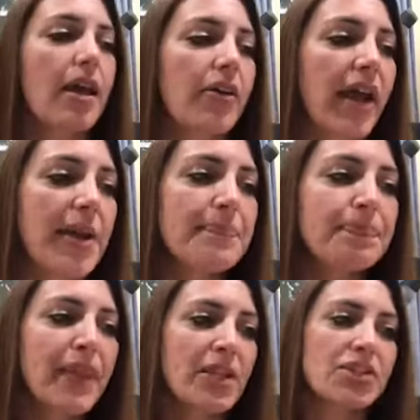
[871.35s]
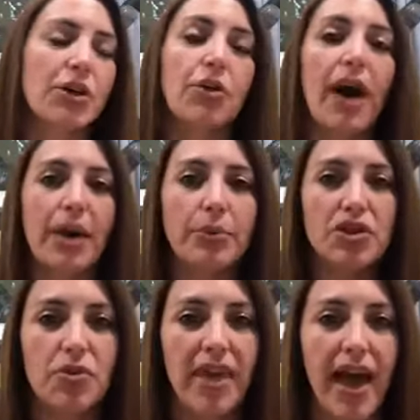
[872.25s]
Okay, so I will
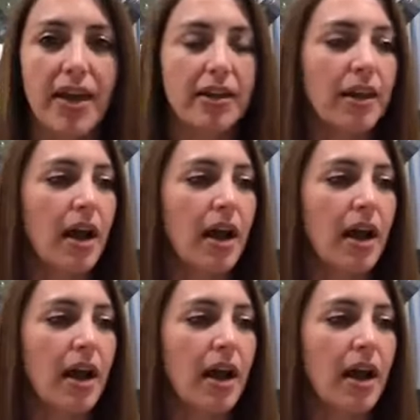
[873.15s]
do that.